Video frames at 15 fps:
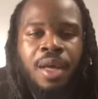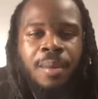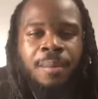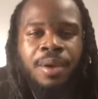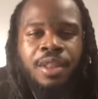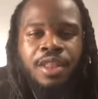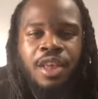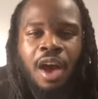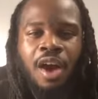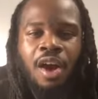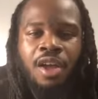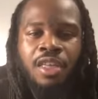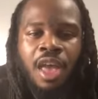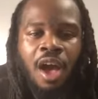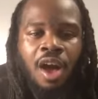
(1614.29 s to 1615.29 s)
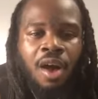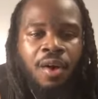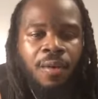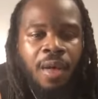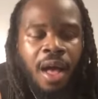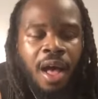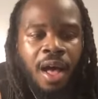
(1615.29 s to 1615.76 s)
But
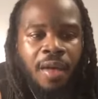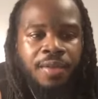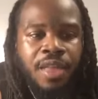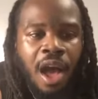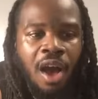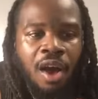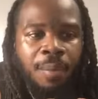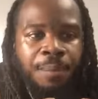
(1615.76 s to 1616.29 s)
y'all